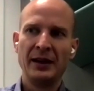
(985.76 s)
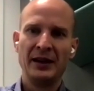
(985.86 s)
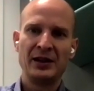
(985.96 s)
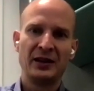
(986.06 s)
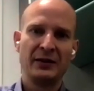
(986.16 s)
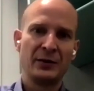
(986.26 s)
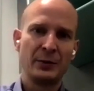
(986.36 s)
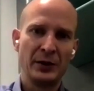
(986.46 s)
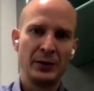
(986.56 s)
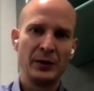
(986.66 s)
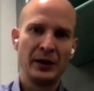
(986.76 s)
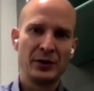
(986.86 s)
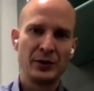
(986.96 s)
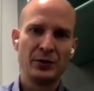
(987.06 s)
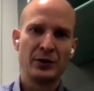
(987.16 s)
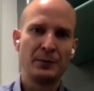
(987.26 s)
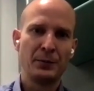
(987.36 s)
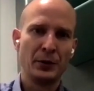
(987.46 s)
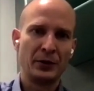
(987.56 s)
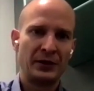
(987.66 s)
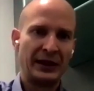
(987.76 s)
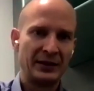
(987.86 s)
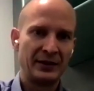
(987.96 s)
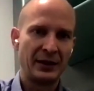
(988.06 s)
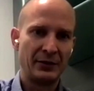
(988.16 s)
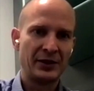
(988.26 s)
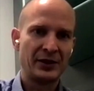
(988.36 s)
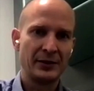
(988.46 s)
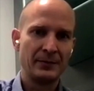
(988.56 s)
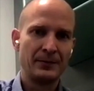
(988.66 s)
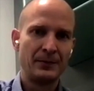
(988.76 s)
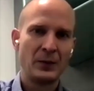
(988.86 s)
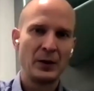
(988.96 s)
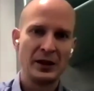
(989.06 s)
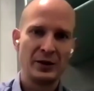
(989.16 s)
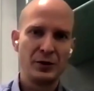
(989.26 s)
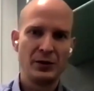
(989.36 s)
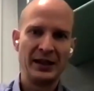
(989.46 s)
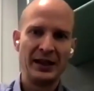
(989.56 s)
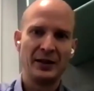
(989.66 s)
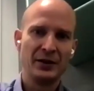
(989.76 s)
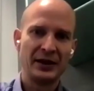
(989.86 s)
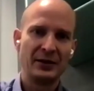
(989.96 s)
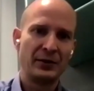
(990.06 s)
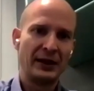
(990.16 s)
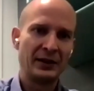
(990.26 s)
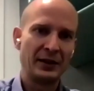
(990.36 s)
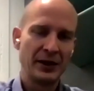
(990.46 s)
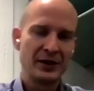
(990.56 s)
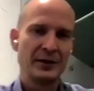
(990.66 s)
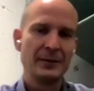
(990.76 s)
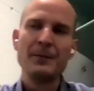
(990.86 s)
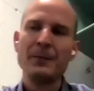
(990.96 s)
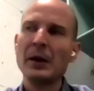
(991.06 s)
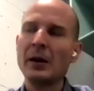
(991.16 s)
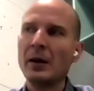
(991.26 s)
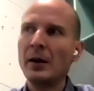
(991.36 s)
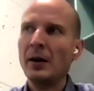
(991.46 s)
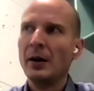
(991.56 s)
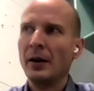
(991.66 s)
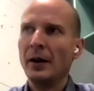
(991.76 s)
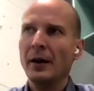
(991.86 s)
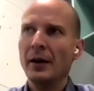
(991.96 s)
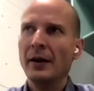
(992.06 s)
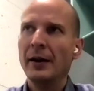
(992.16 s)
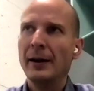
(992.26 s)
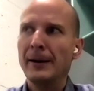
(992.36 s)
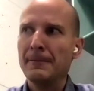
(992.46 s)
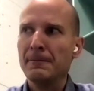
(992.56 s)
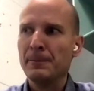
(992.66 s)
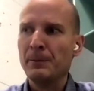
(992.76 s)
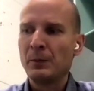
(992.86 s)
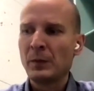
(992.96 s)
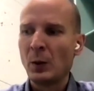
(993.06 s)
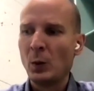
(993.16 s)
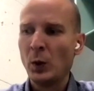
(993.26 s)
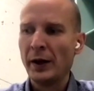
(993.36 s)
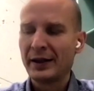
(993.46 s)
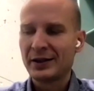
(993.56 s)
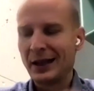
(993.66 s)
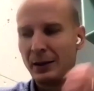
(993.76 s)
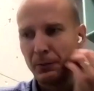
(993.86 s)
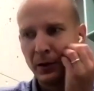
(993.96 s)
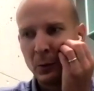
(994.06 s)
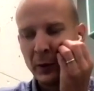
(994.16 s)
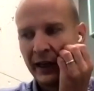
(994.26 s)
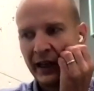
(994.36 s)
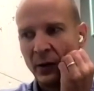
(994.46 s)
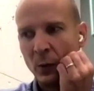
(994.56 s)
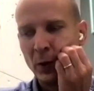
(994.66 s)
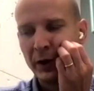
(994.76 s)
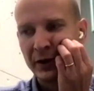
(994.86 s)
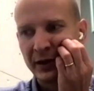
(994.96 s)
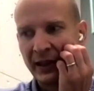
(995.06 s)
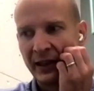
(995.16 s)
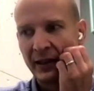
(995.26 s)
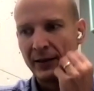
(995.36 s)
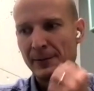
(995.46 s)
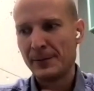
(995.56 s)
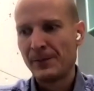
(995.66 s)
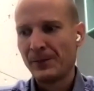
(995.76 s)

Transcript: initiatives we're doing should support that direction. It should lead us into that direction. Um, one example we did was that